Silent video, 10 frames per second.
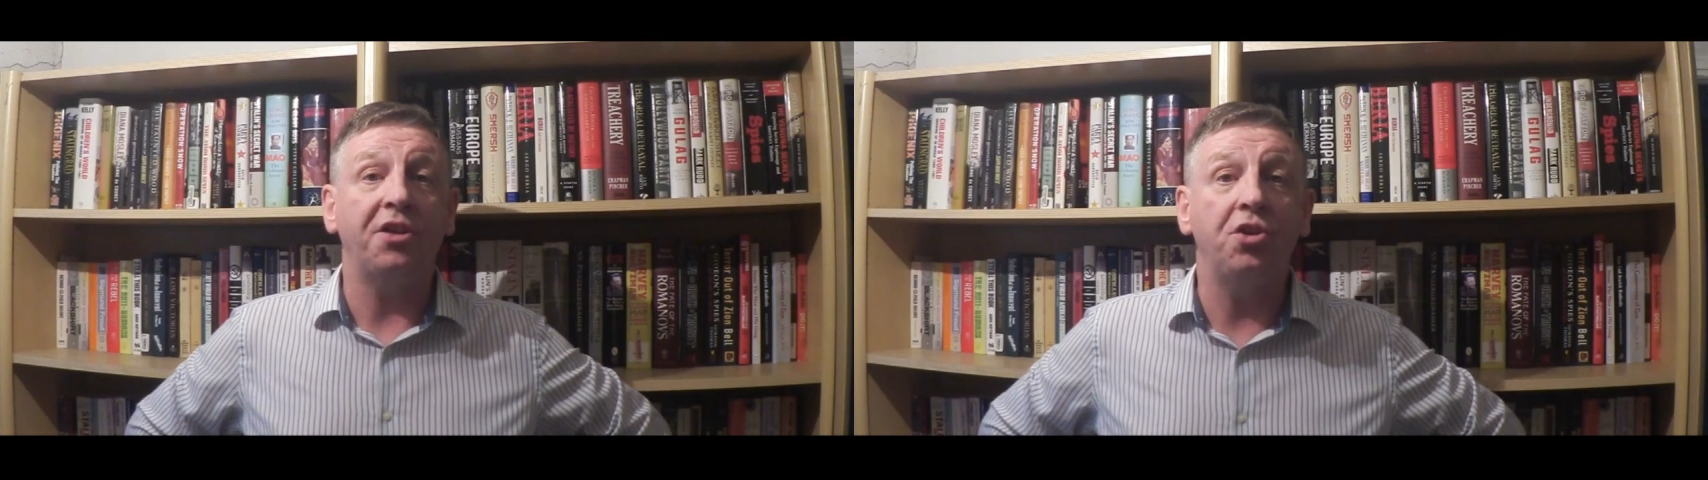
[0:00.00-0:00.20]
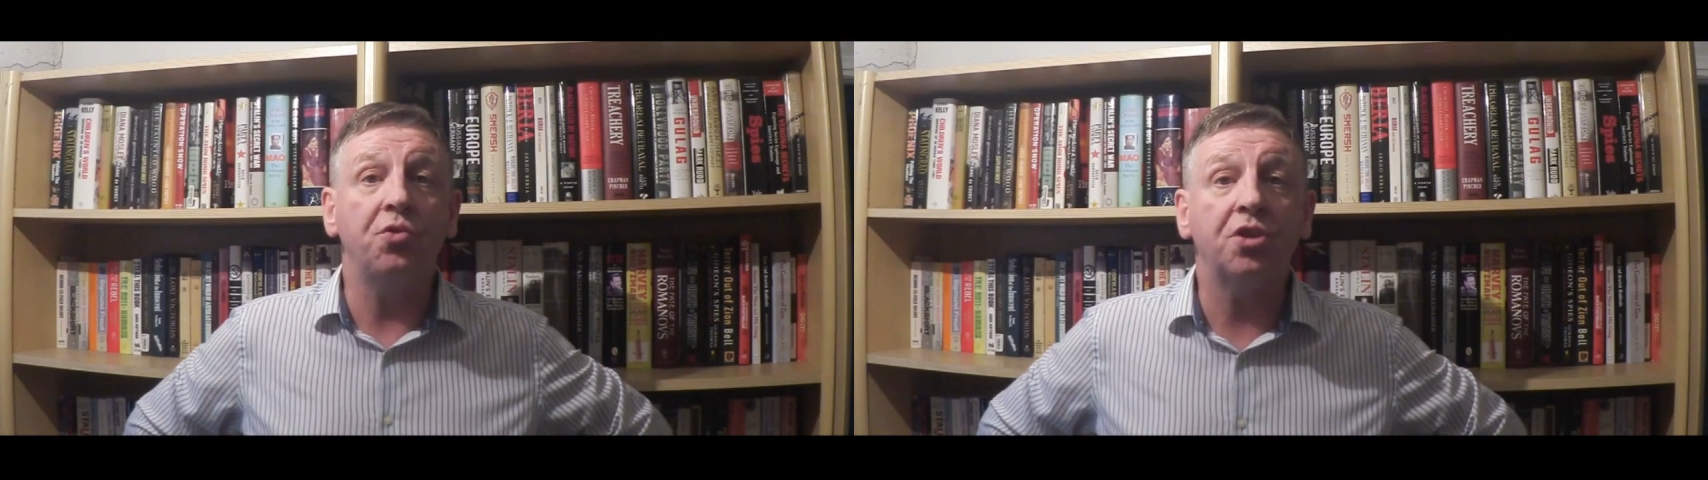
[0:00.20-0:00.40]

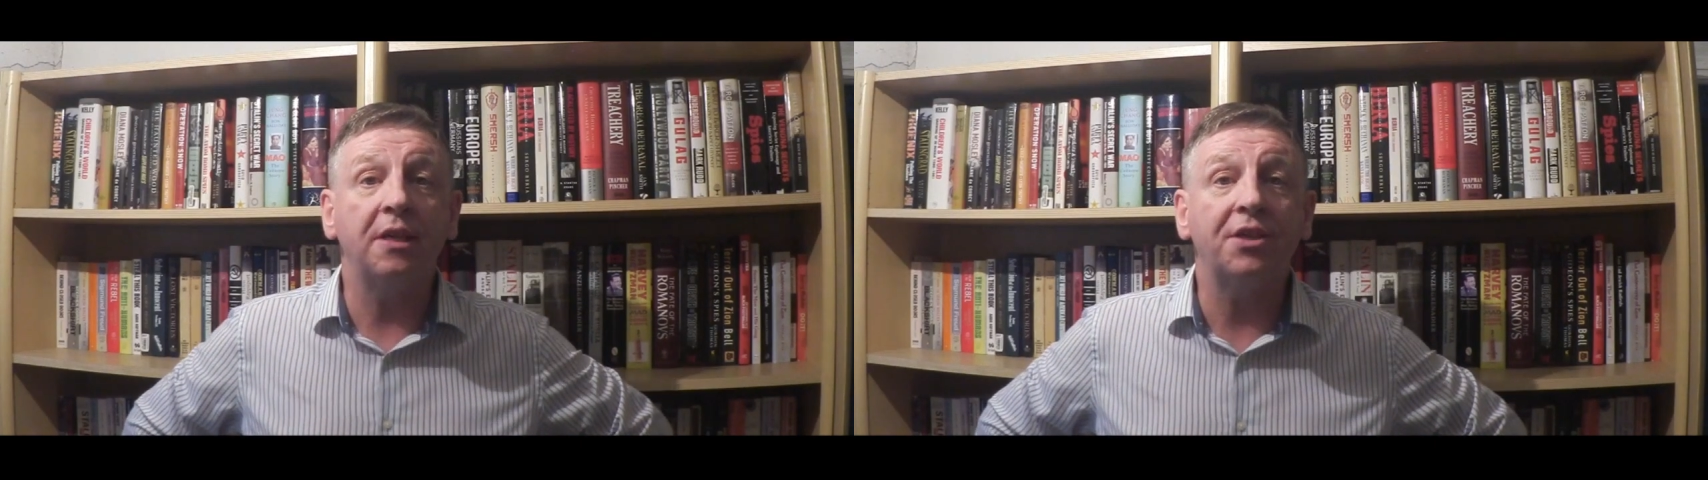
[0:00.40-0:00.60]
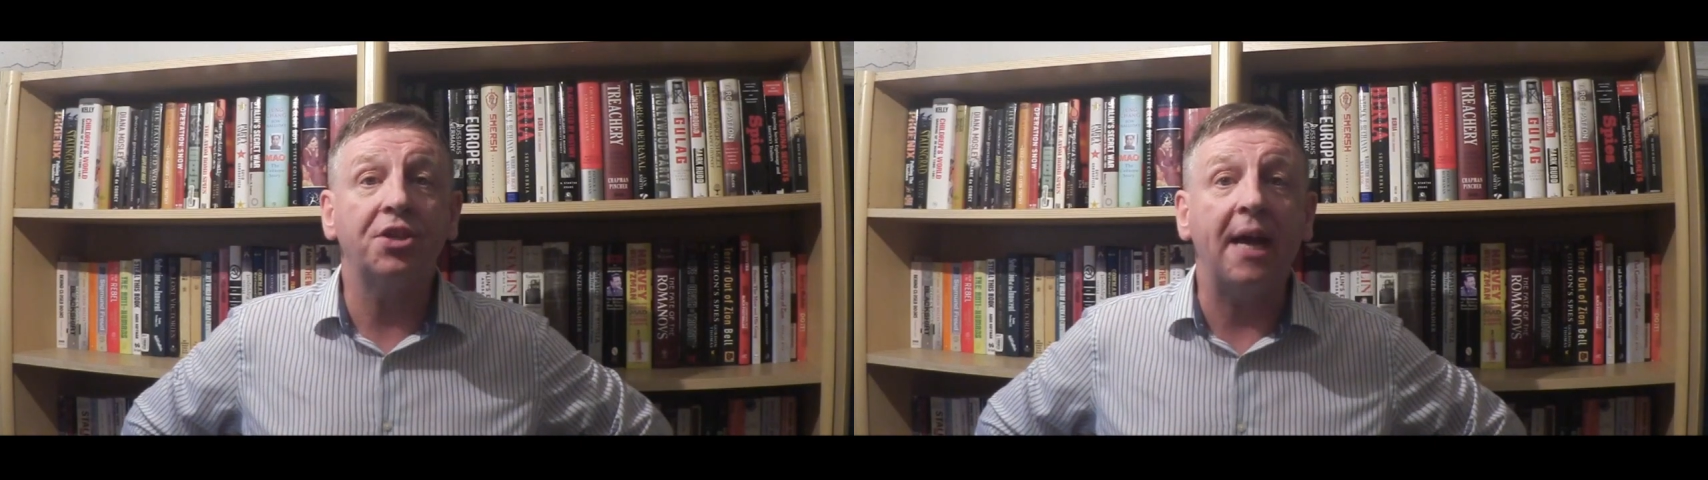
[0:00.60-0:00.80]

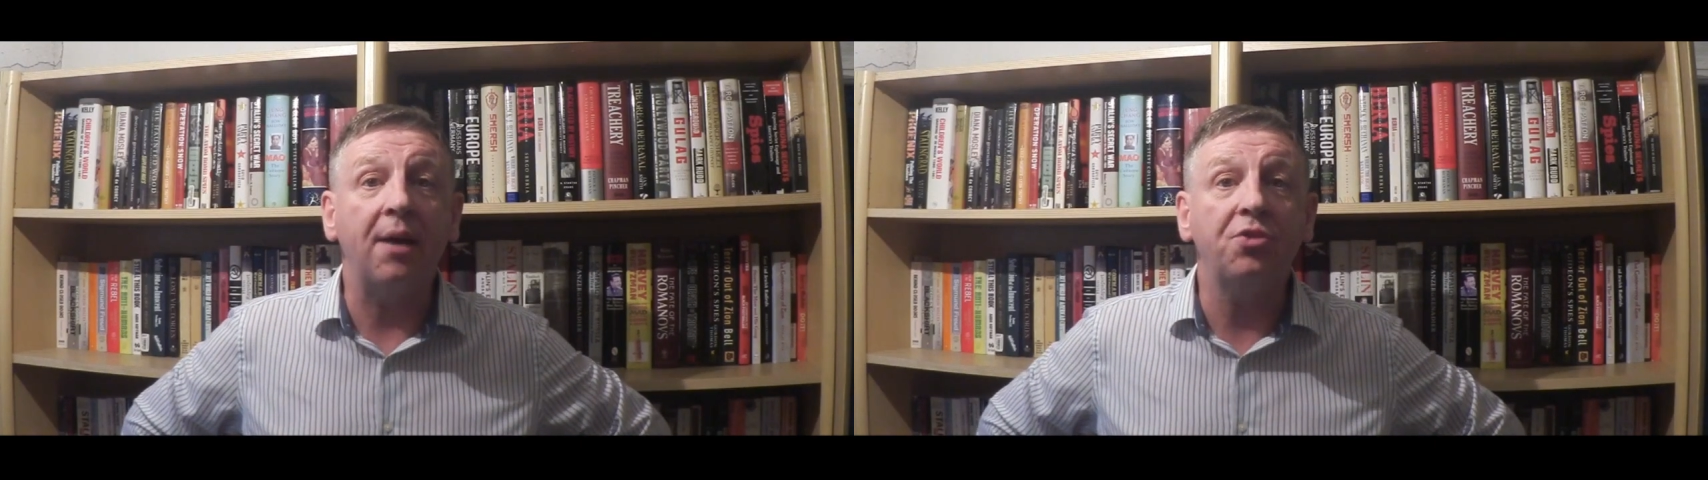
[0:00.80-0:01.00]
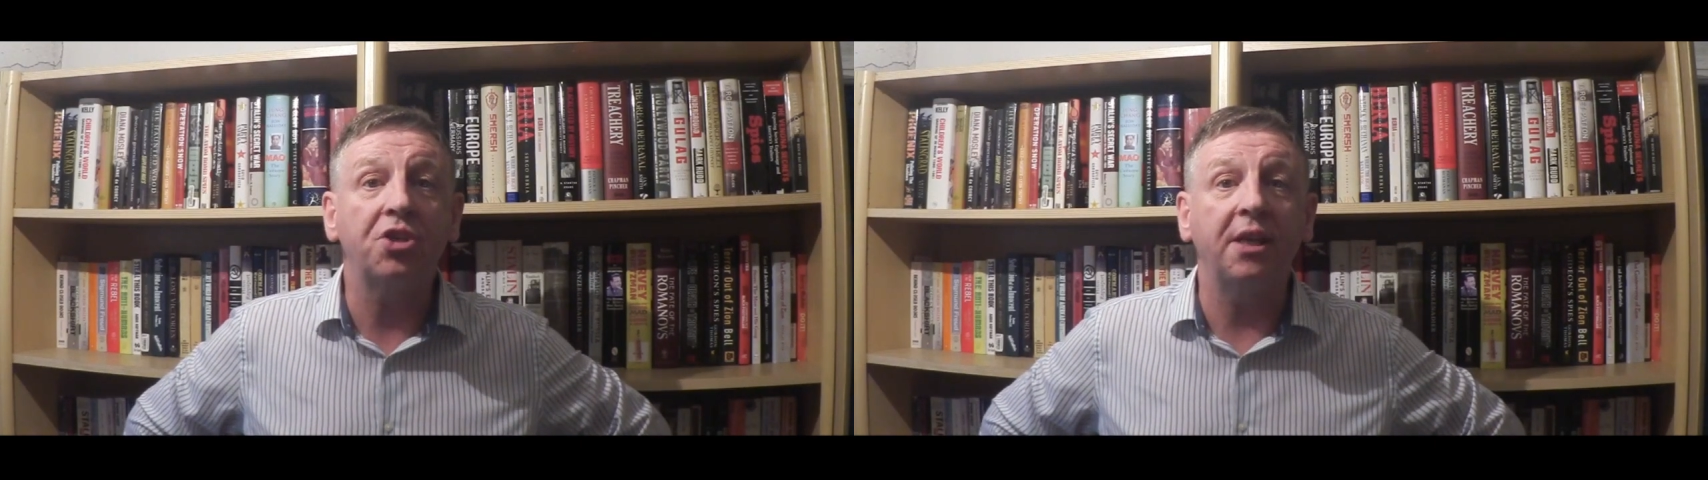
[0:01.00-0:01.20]
useless
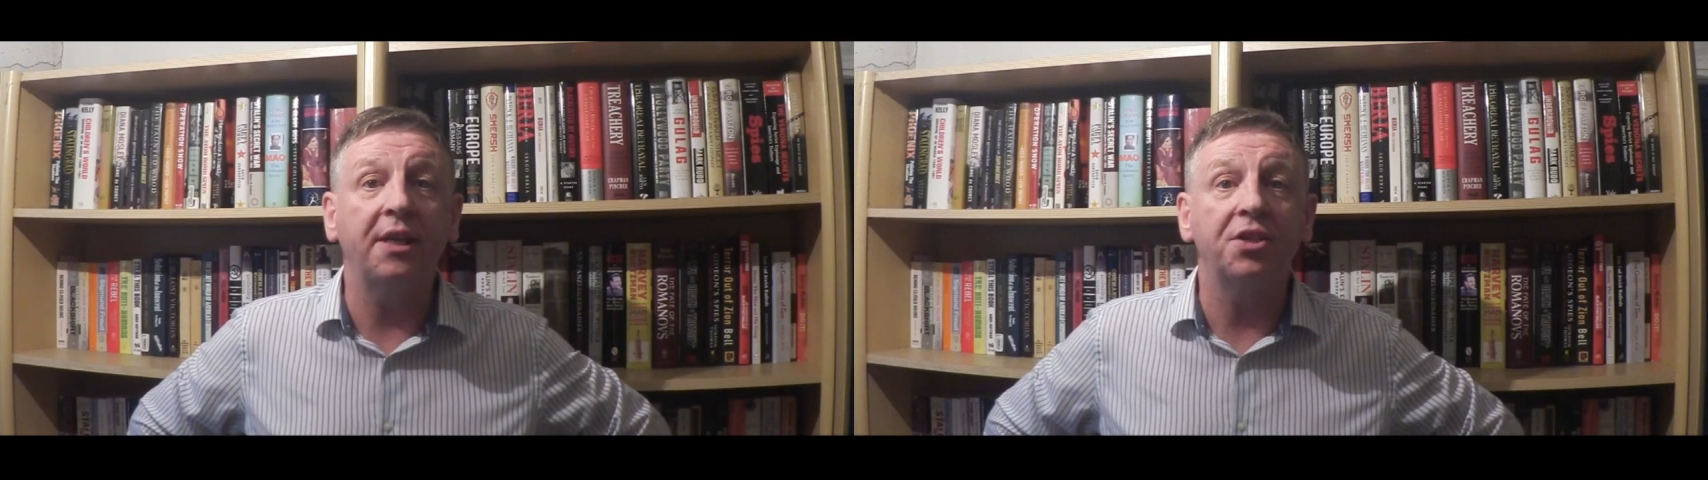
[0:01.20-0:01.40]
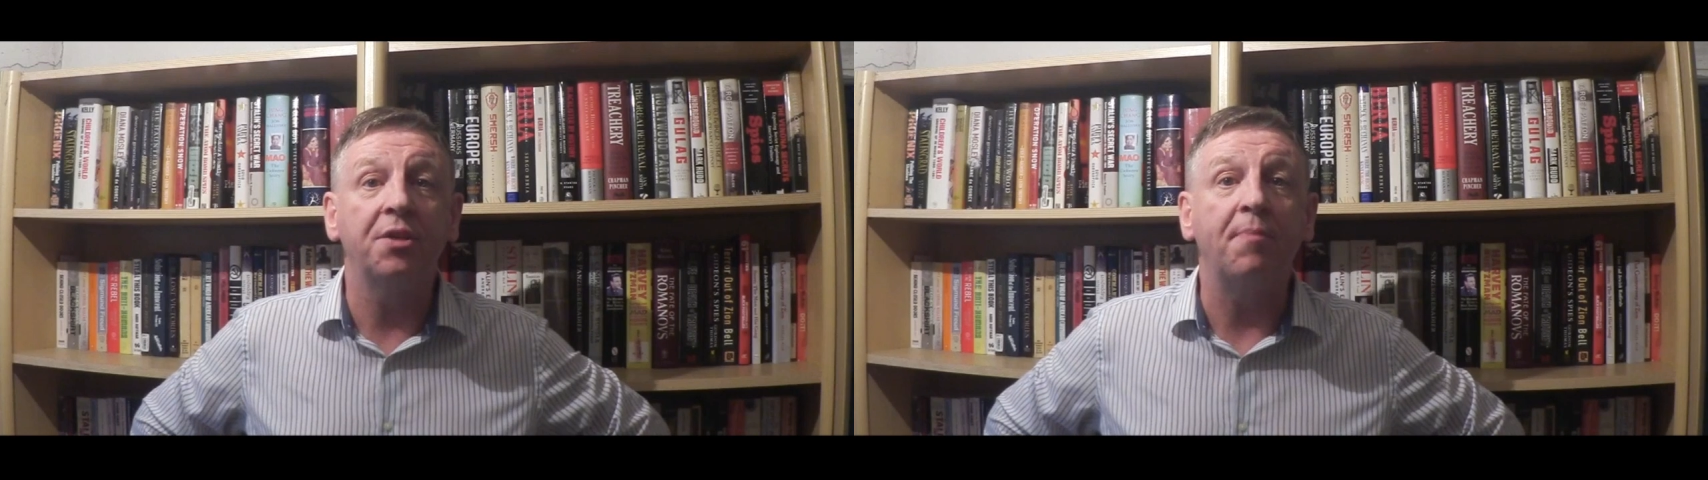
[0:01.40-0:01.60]
councillors,